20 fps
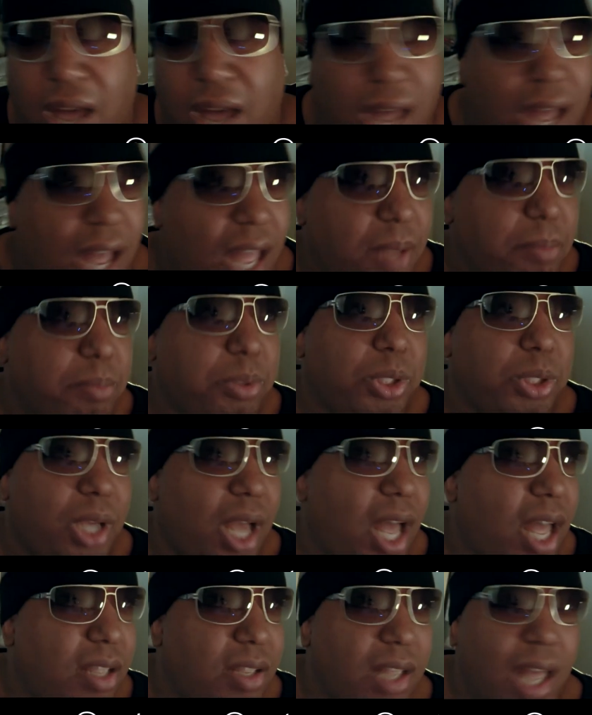I've
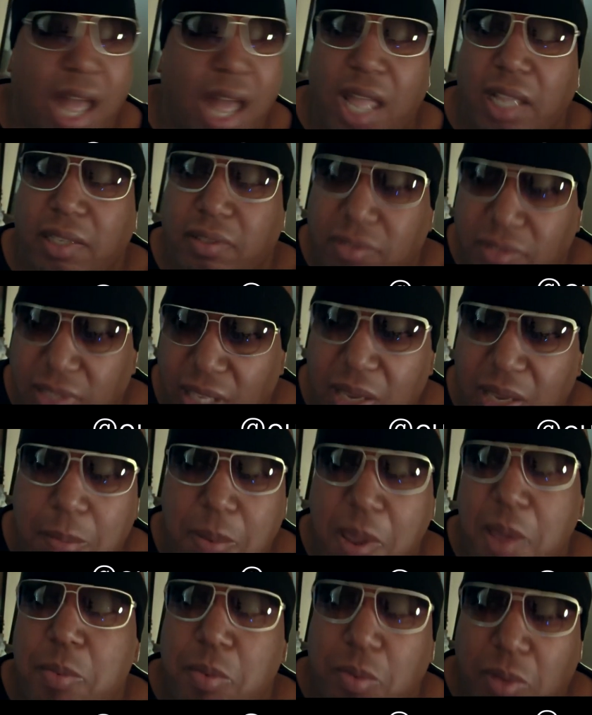seen
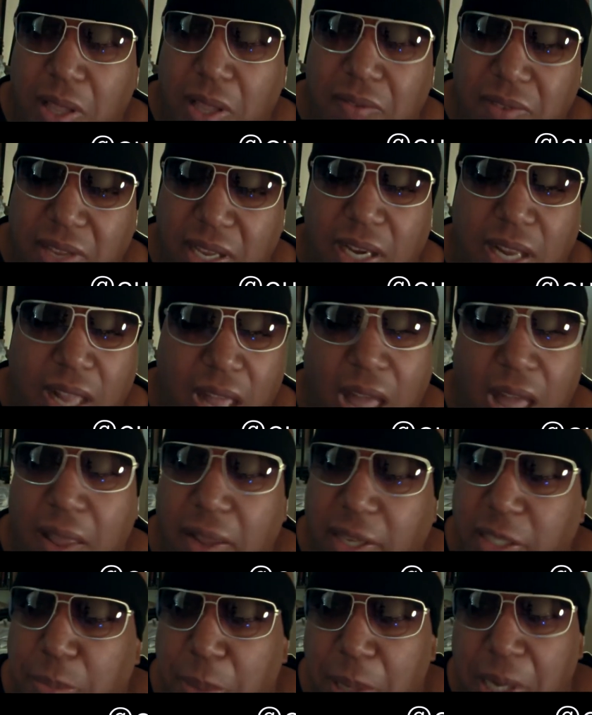people live that I
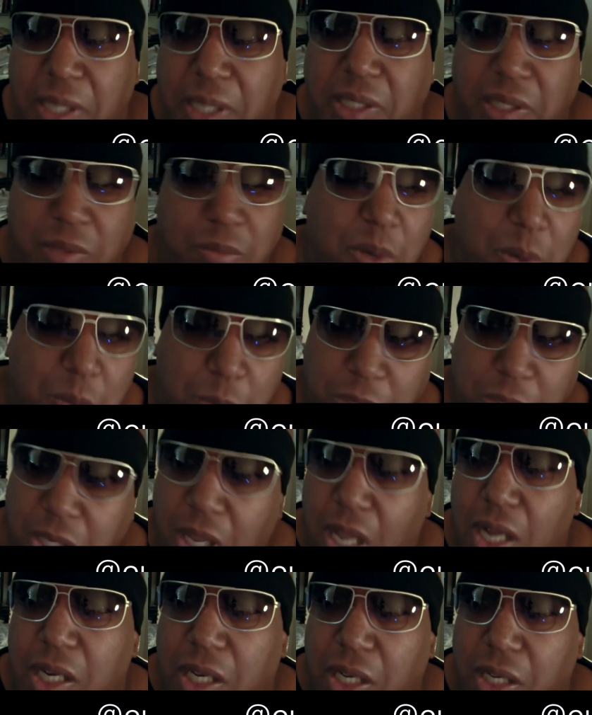experienced it when we were
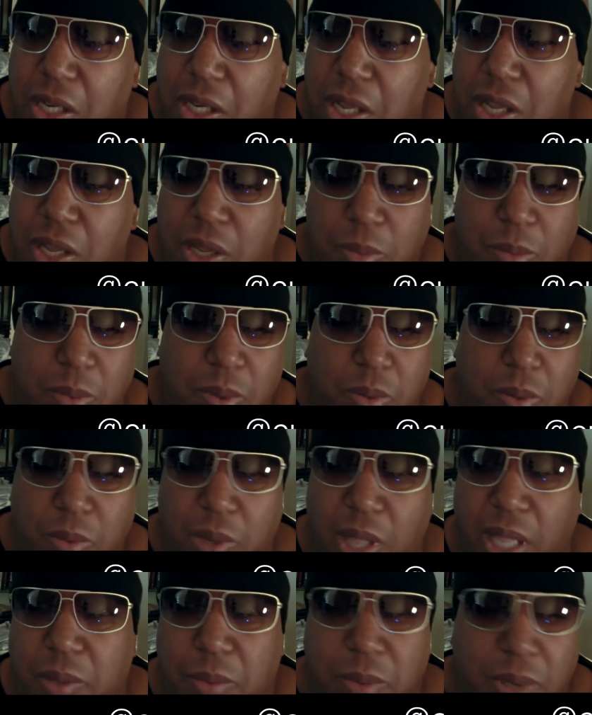younger.
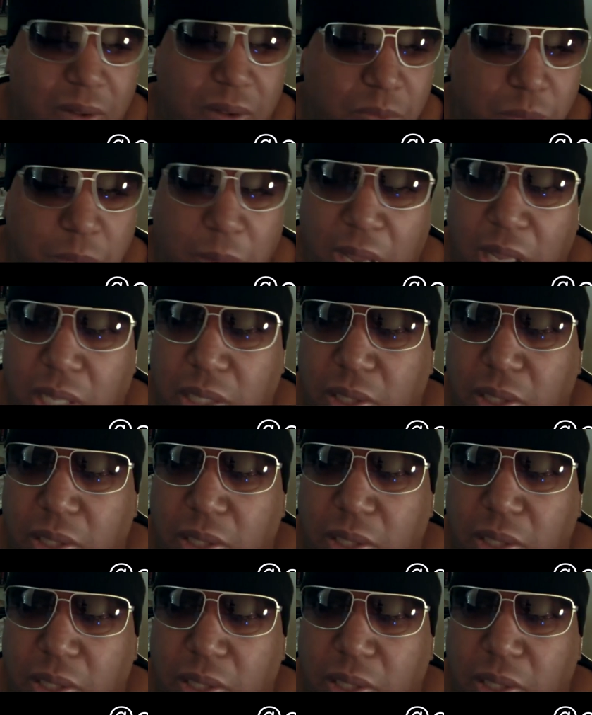Like whenever